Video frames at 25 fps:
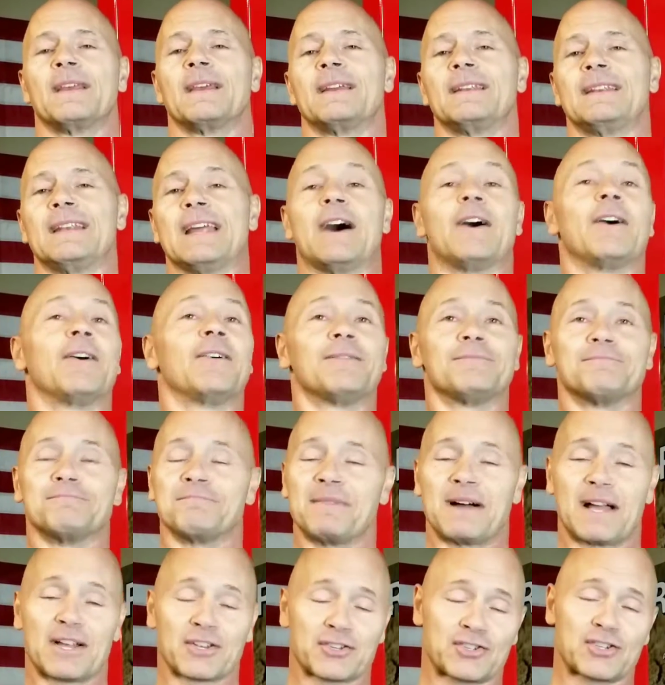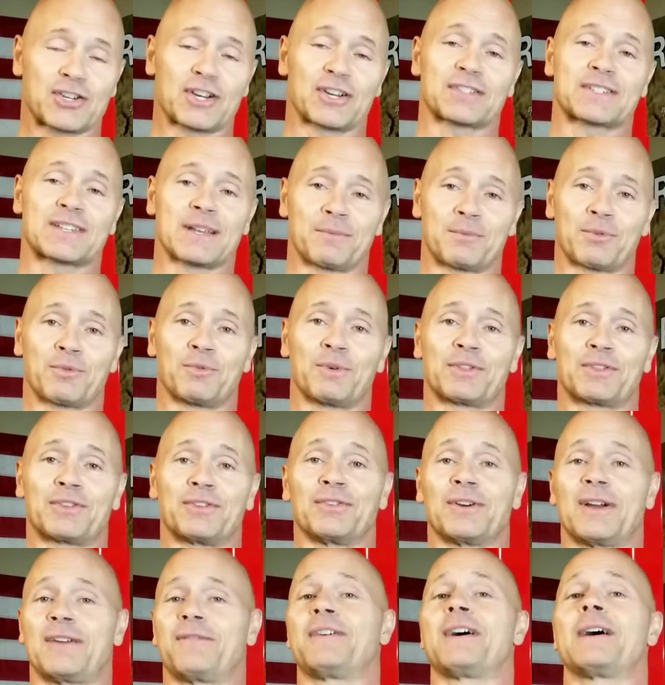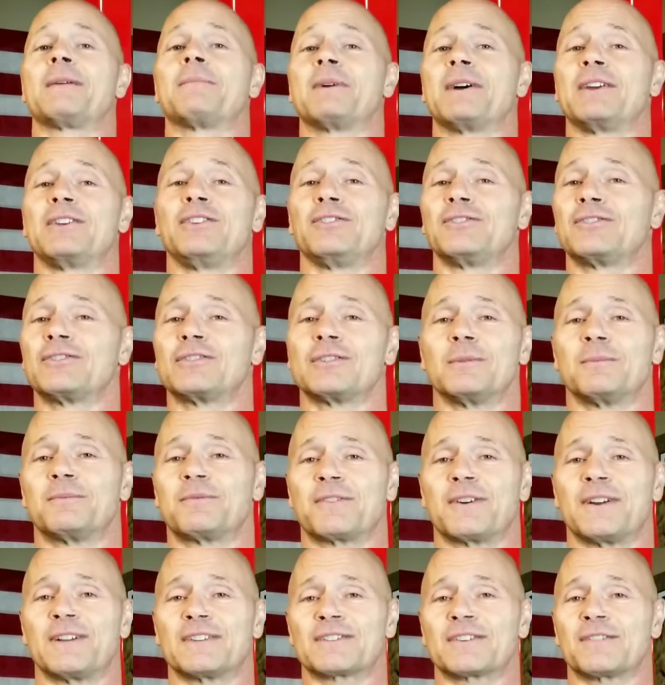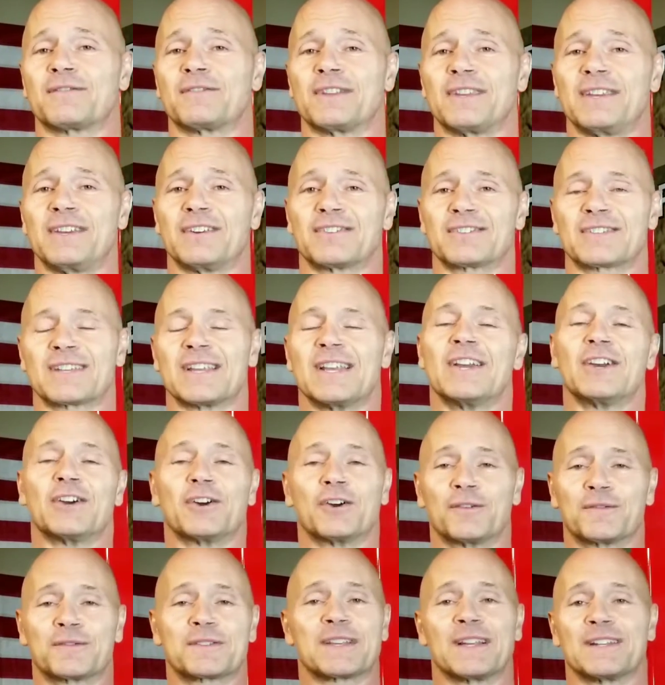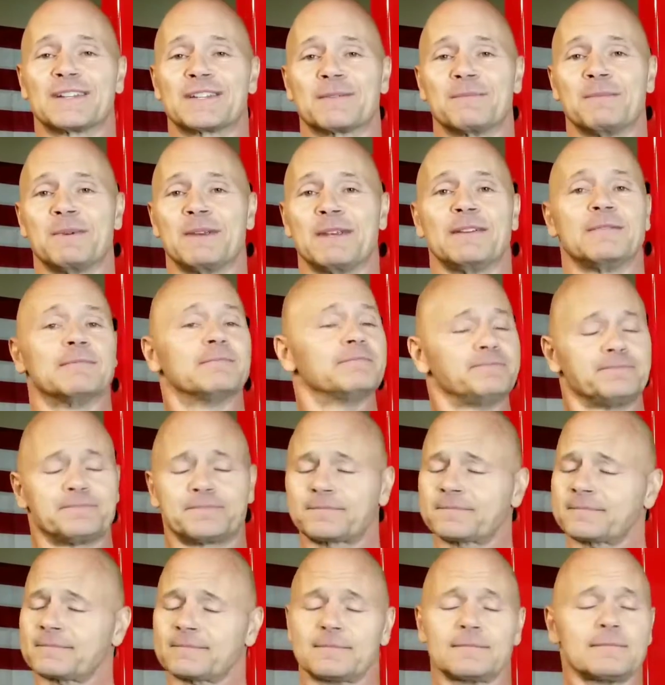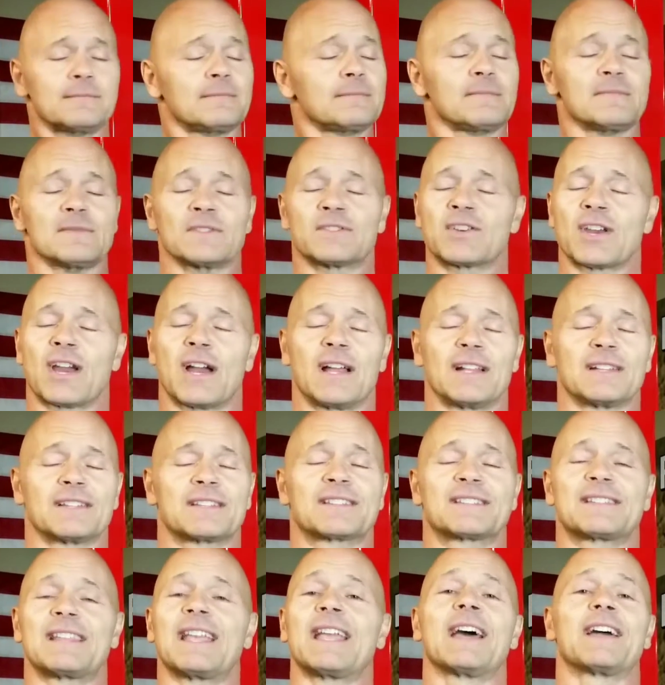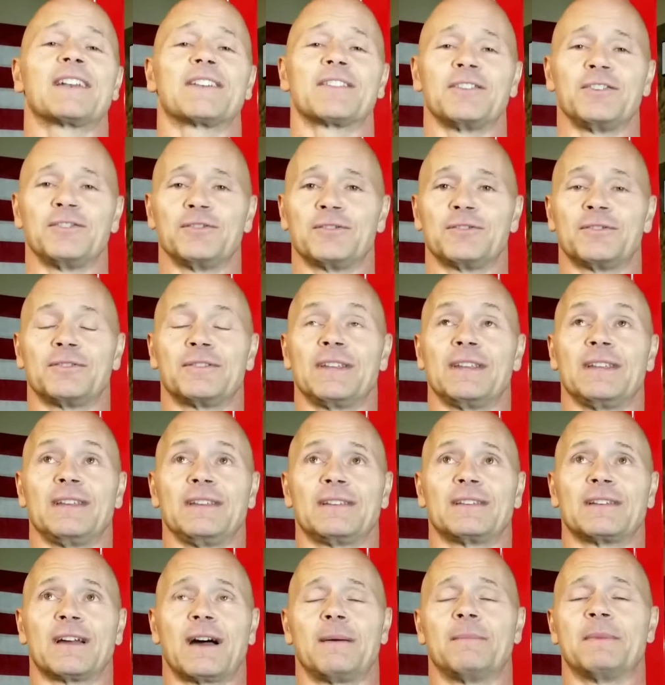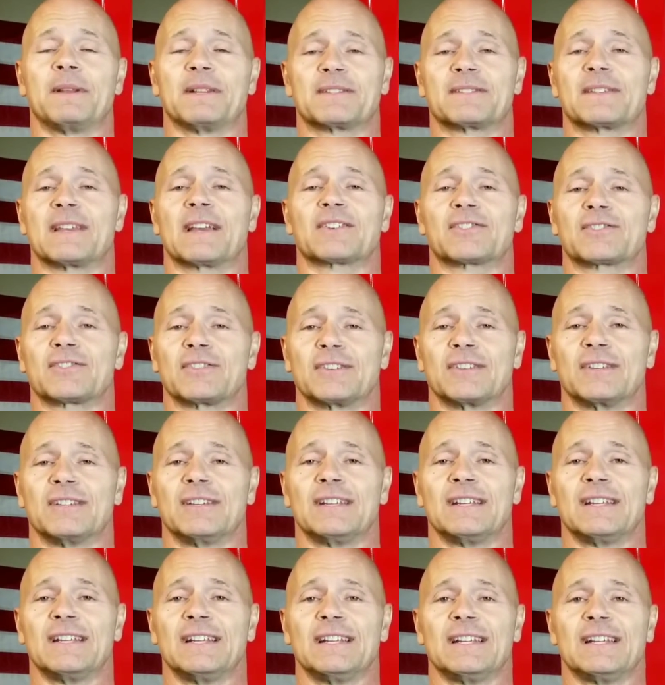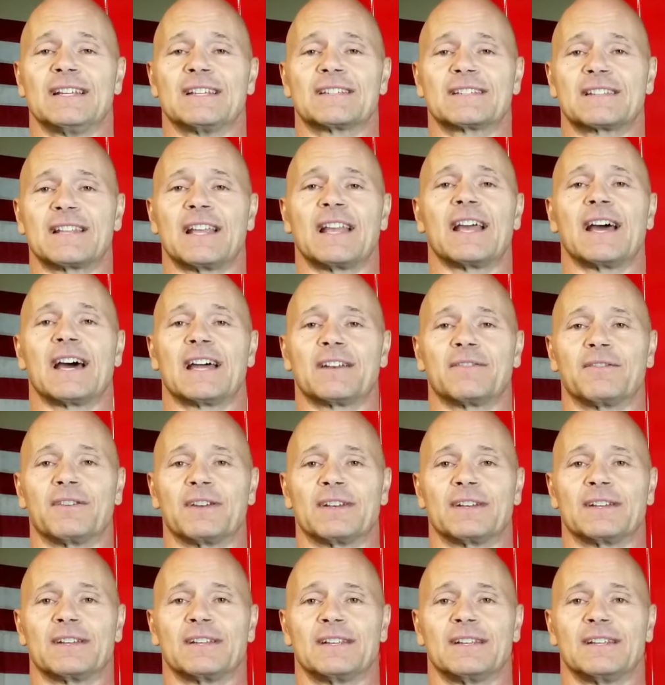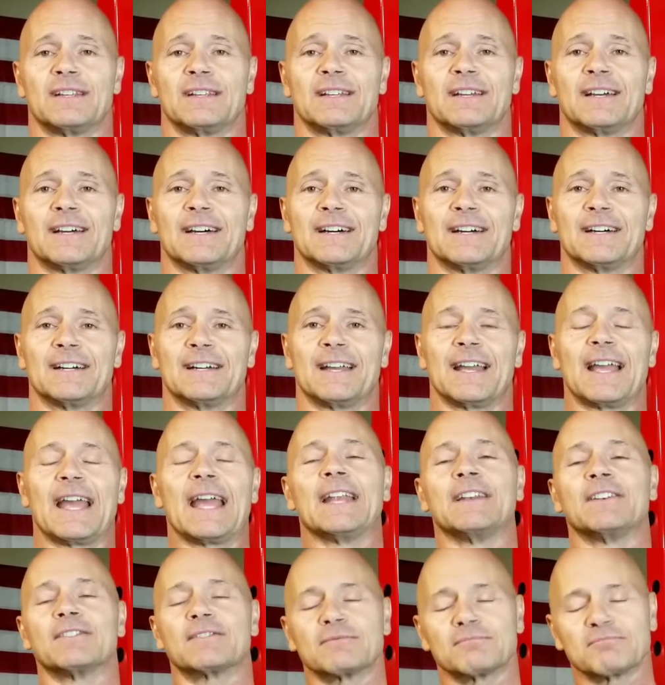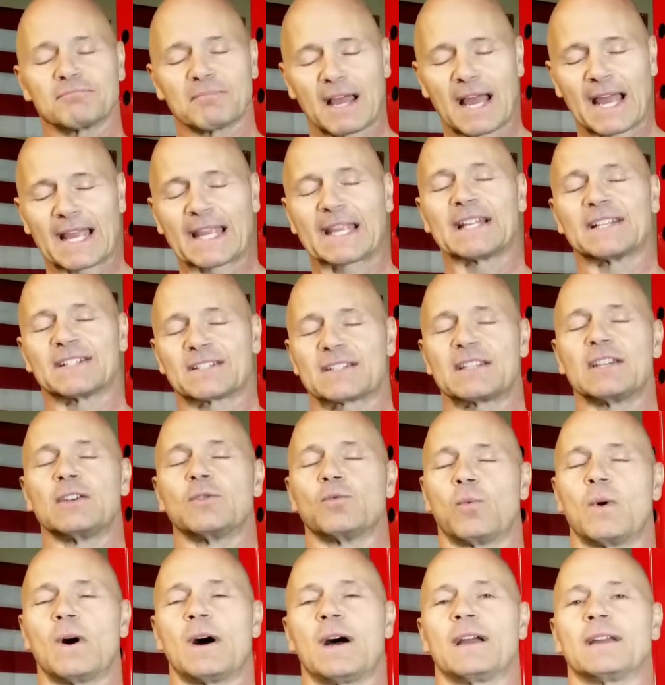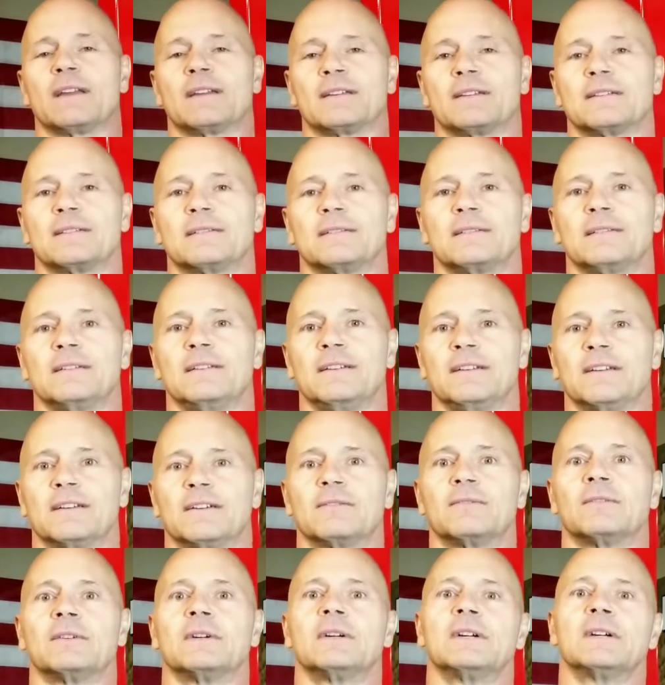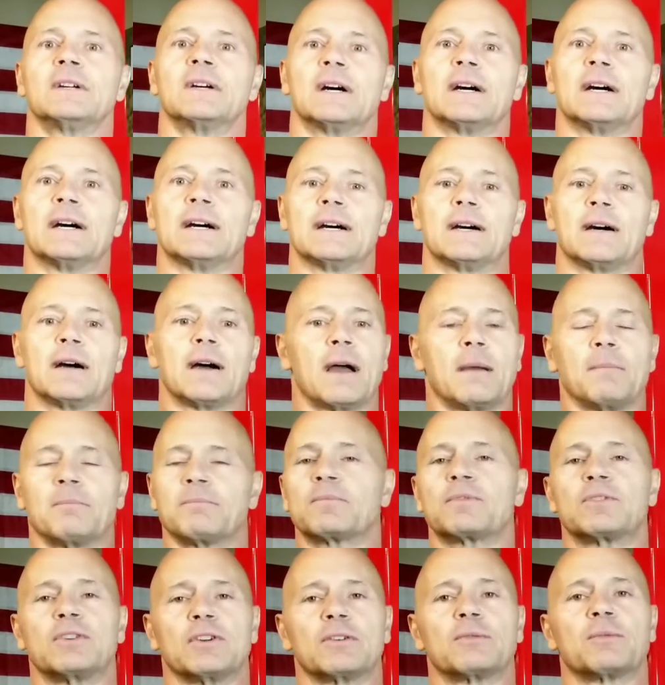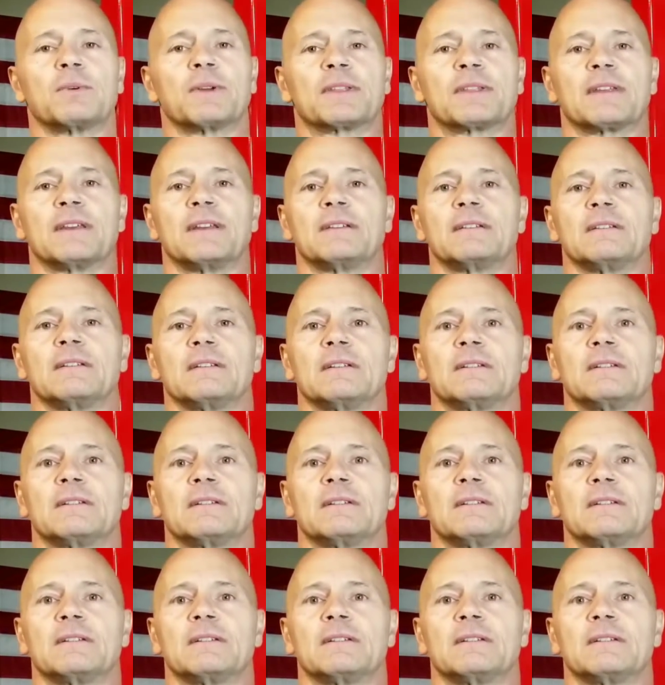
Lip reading: Now, I'll share something with you. I've had my YouTube friends over the years who've said to me, John, stay out of the comment section. Stay out of it. And I can see why, you know. I'm good with it.